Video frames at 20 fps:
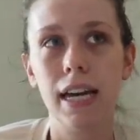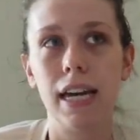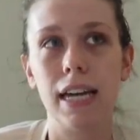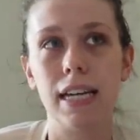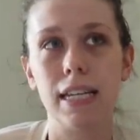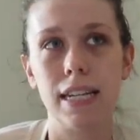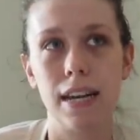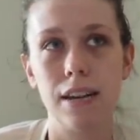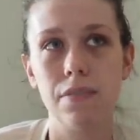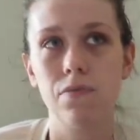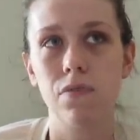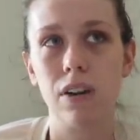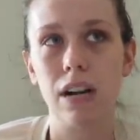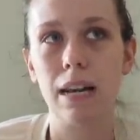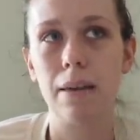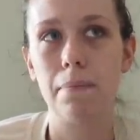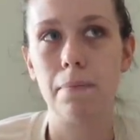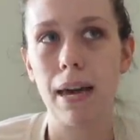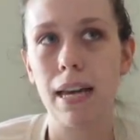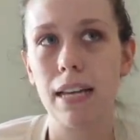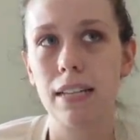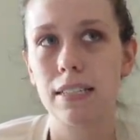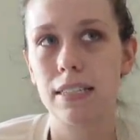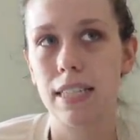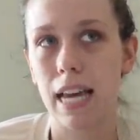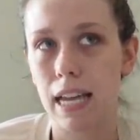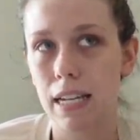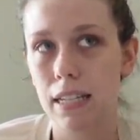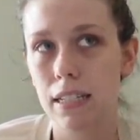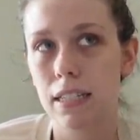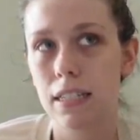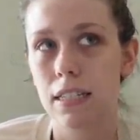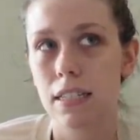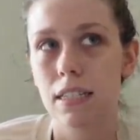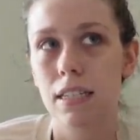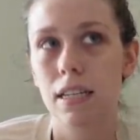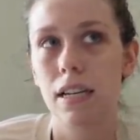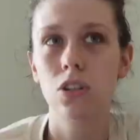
it didn't really make sense.